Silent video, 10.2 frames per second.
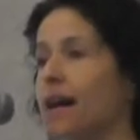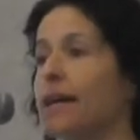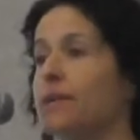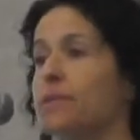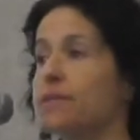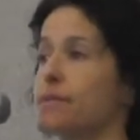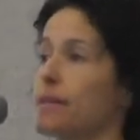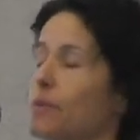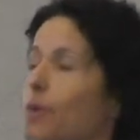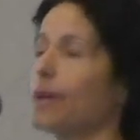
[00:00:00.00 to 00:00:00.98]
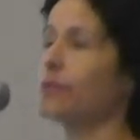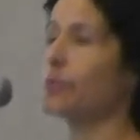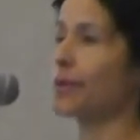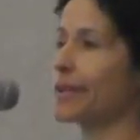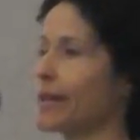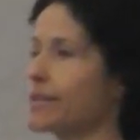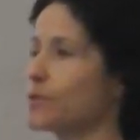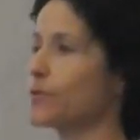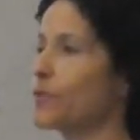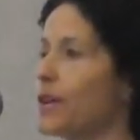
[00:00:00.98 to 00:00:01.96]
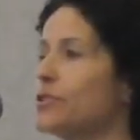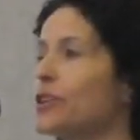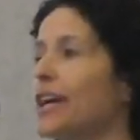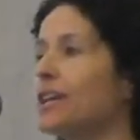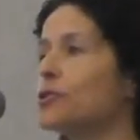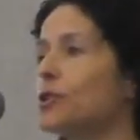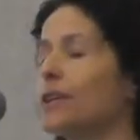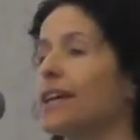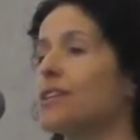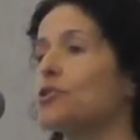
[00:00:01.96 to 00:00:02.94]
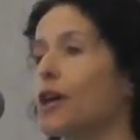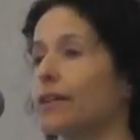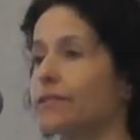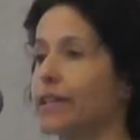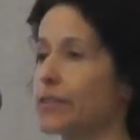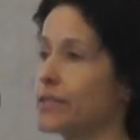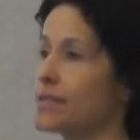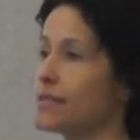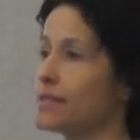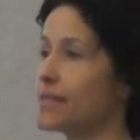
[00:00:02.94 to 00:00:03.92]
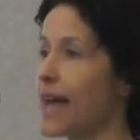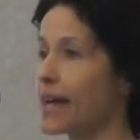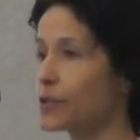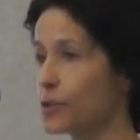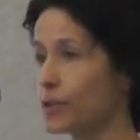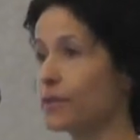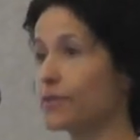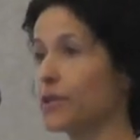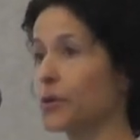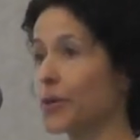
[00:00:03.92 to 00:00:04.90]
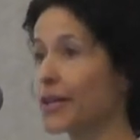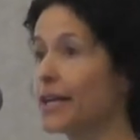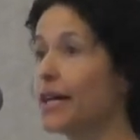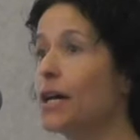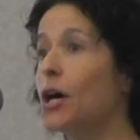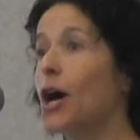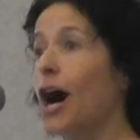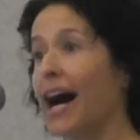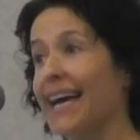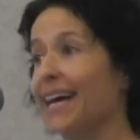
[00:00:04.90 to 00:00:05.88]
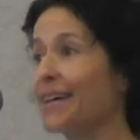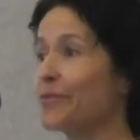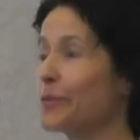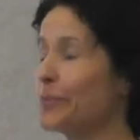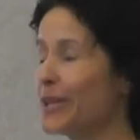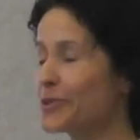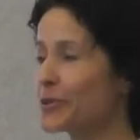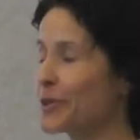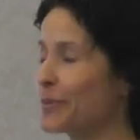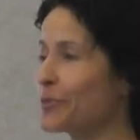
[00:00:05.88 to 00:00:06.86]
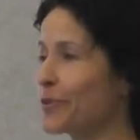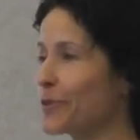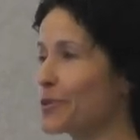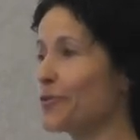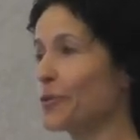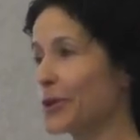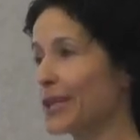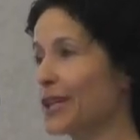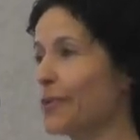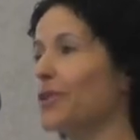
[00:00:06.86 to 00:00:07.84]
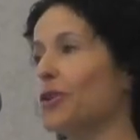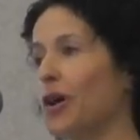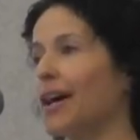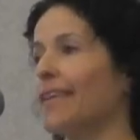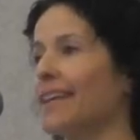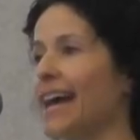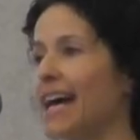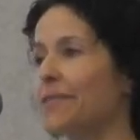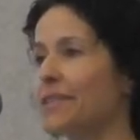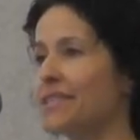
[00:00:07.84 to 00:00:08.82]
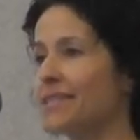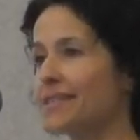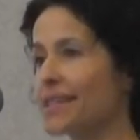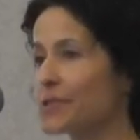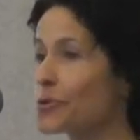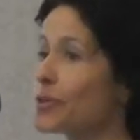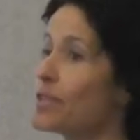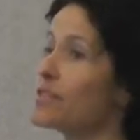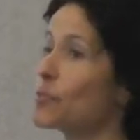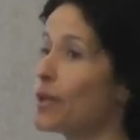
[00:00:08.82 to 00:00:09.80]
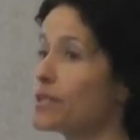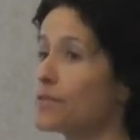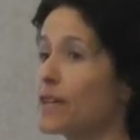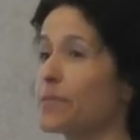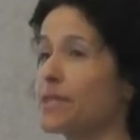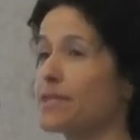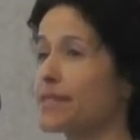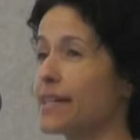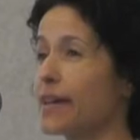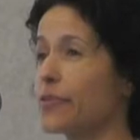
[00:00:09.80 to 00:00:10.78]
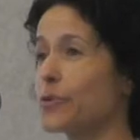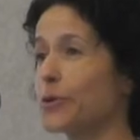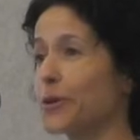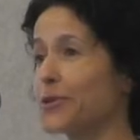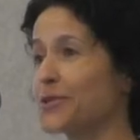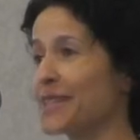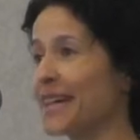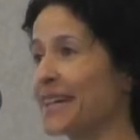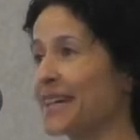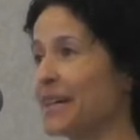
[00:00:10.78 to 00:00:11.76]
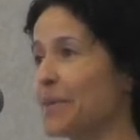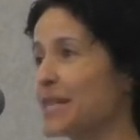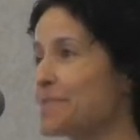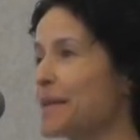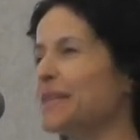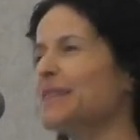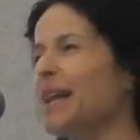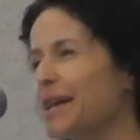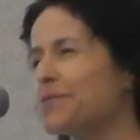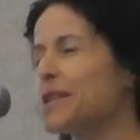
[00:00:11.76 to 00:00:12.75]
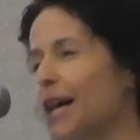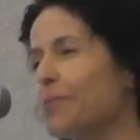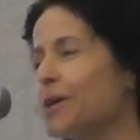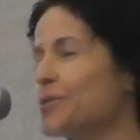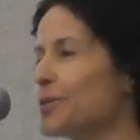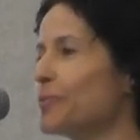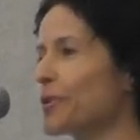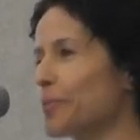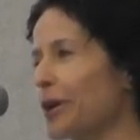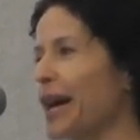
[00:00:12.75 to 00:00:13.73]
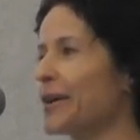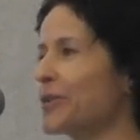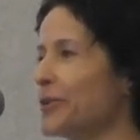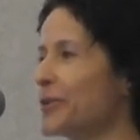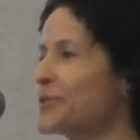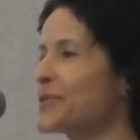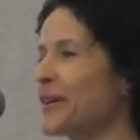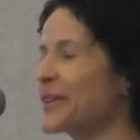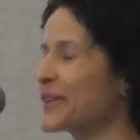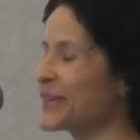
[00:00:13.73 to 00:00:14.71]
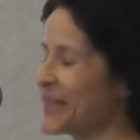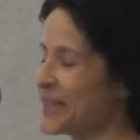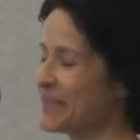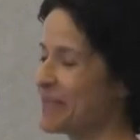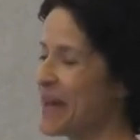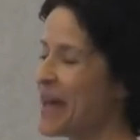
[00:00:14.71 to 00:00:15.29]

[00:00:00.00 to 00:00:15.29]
I am the statewide organizer for education and childcare at Citizen Action of New York. I have the pleasure and privilege of working with the Long Island Advocacy Center as well as Families Together New York State. I spend a lot of time on Zoom with Brad, who you saw earlier.